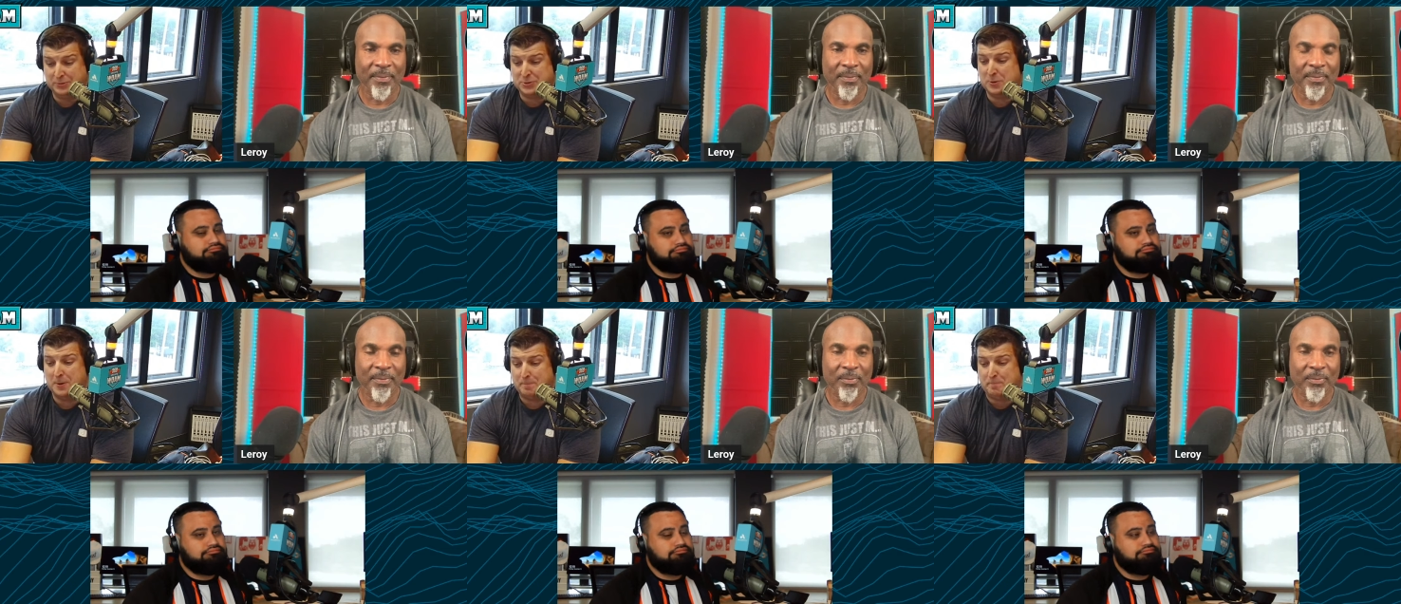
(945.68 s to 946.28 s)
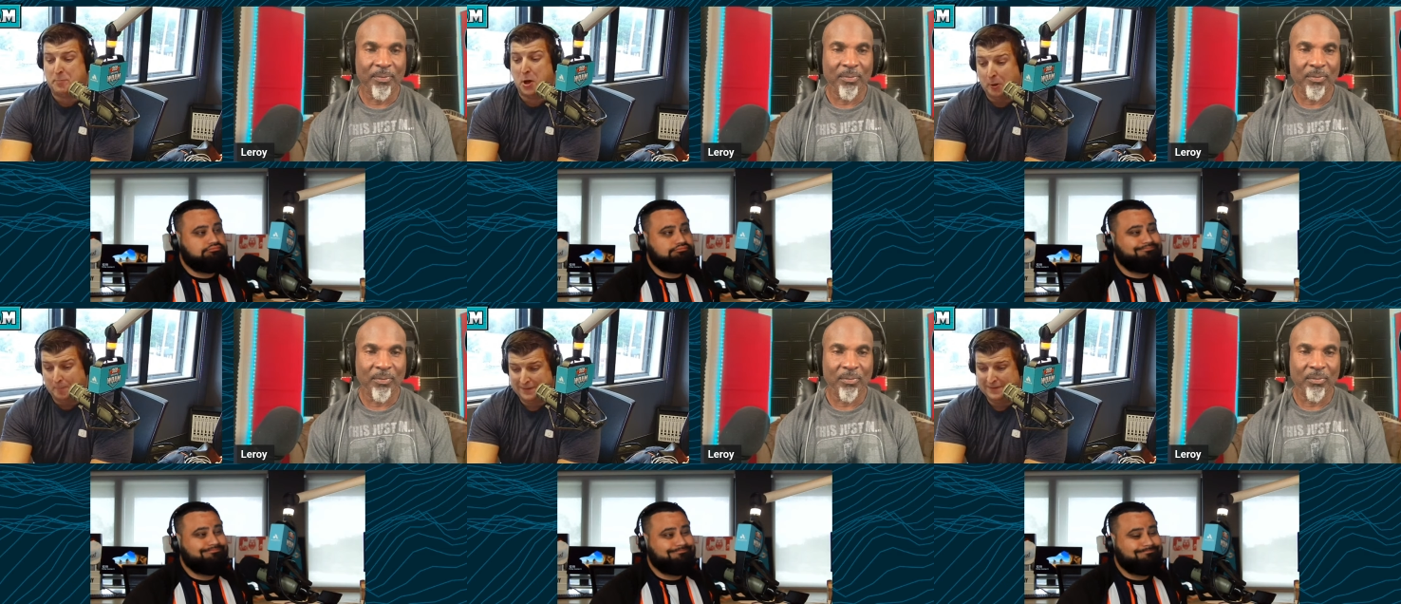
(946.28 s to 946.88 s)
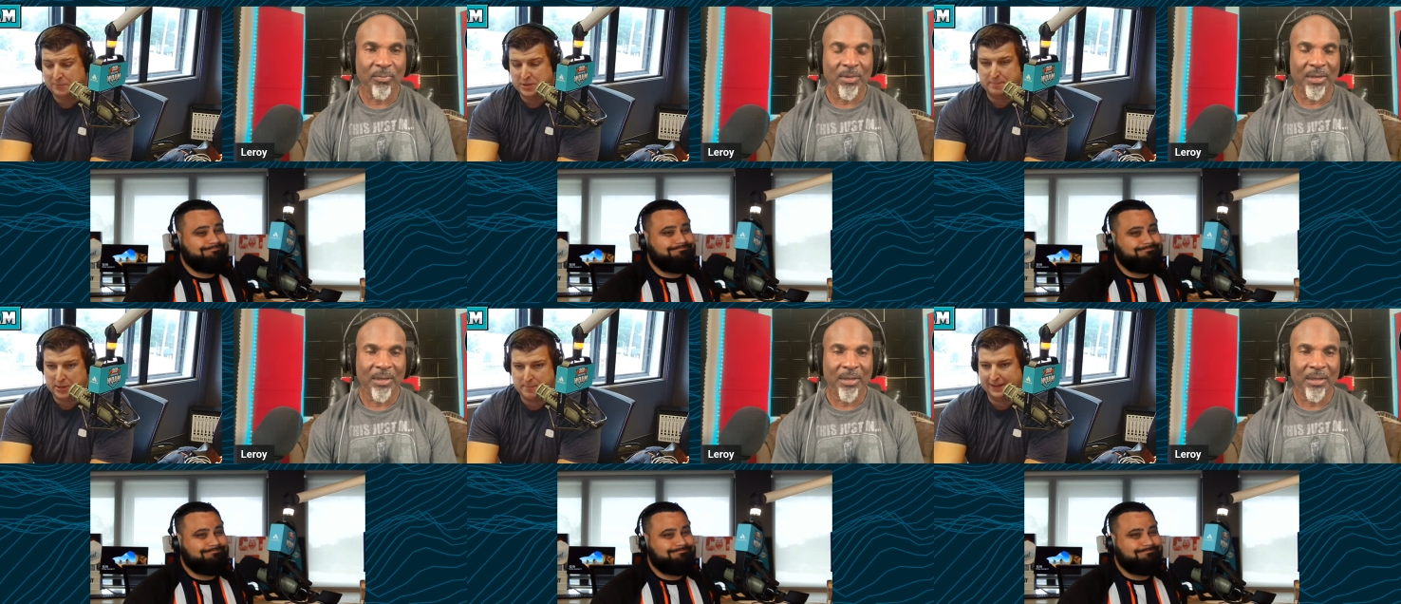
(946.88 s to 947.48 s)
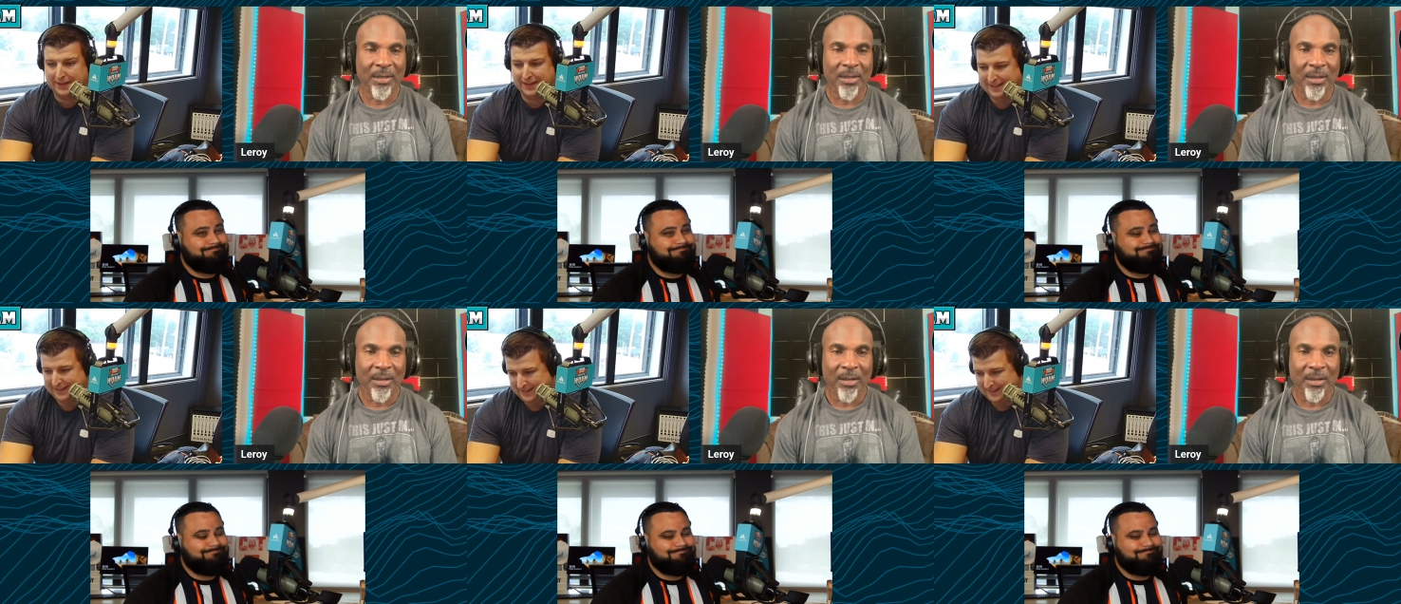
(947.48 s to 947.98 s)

Speaker 1: to to a pulp with a beer belly.